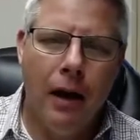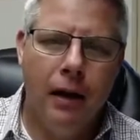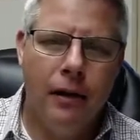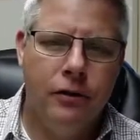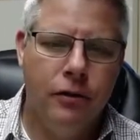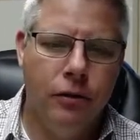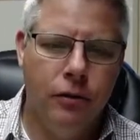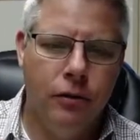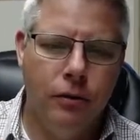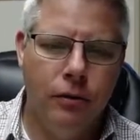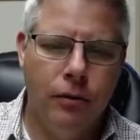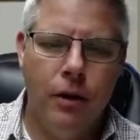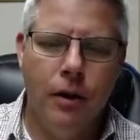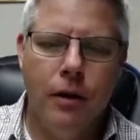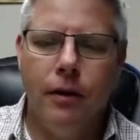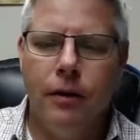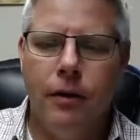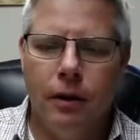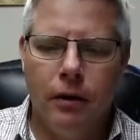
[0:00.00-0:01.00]
to
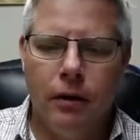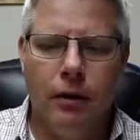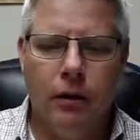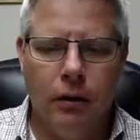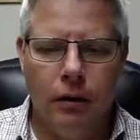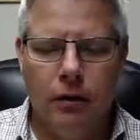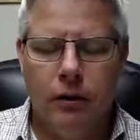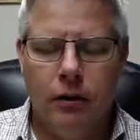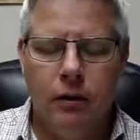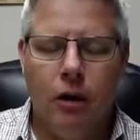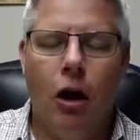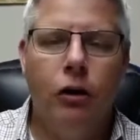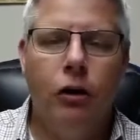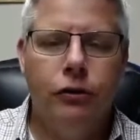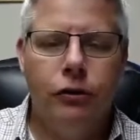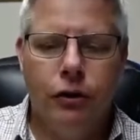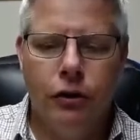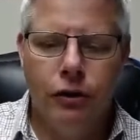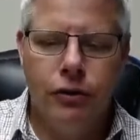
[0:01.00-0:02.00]
their little
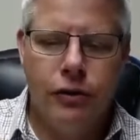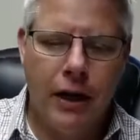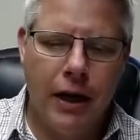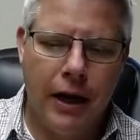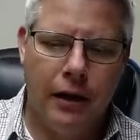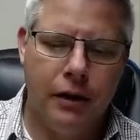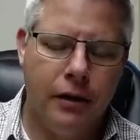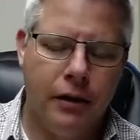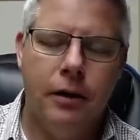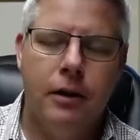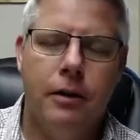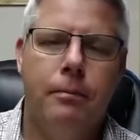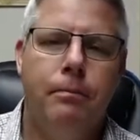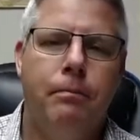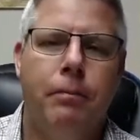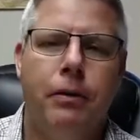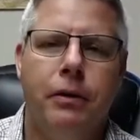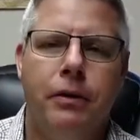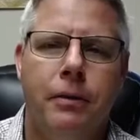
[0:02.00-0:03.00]
altars and
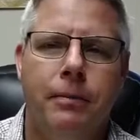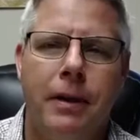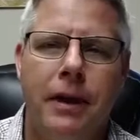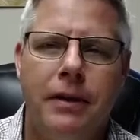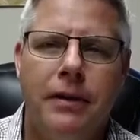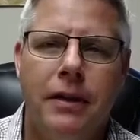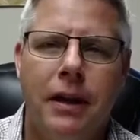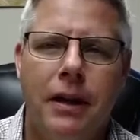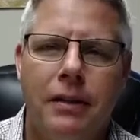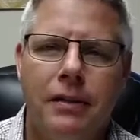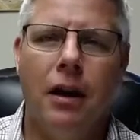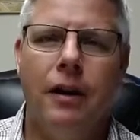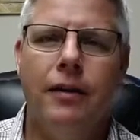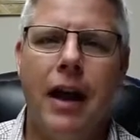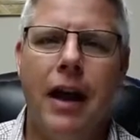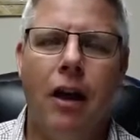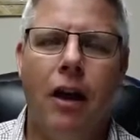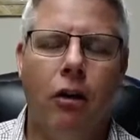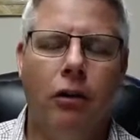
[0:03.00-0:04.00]
put some incense on
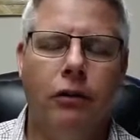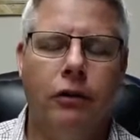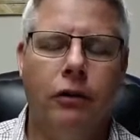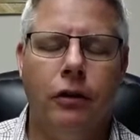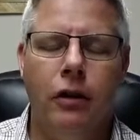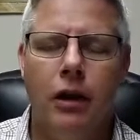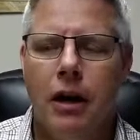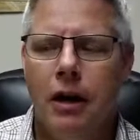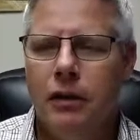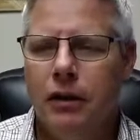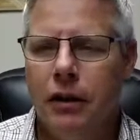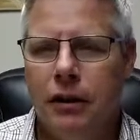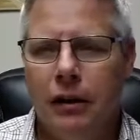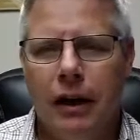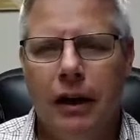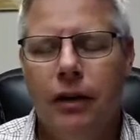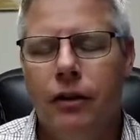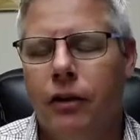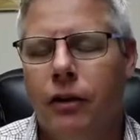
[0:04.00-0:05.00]
that altar,
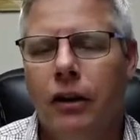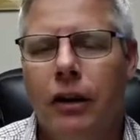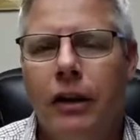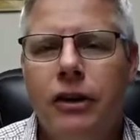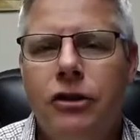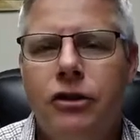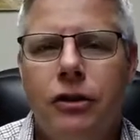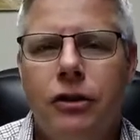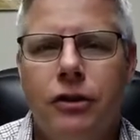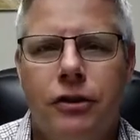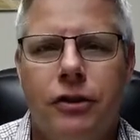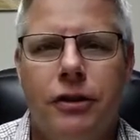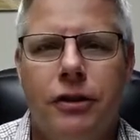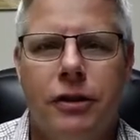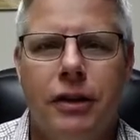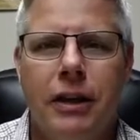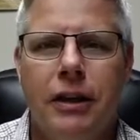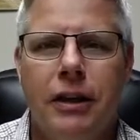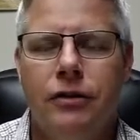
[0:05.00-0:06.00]
declare their allegiance to
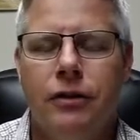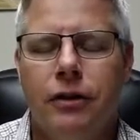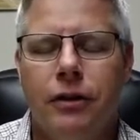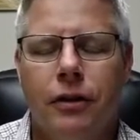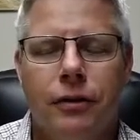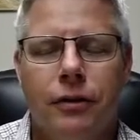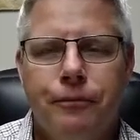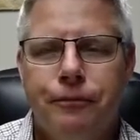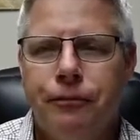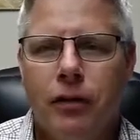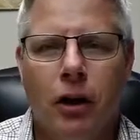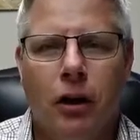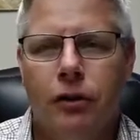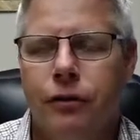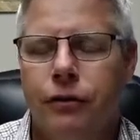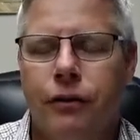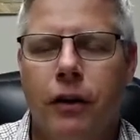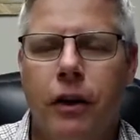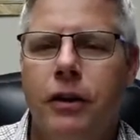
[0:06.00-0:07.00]
Caesar. You know, it
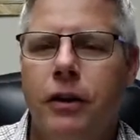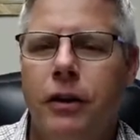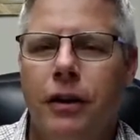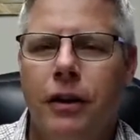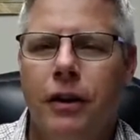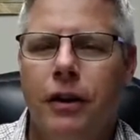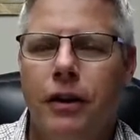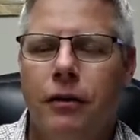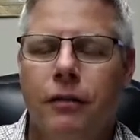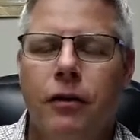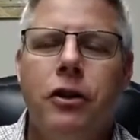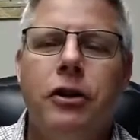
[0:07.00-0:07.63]
was a very, very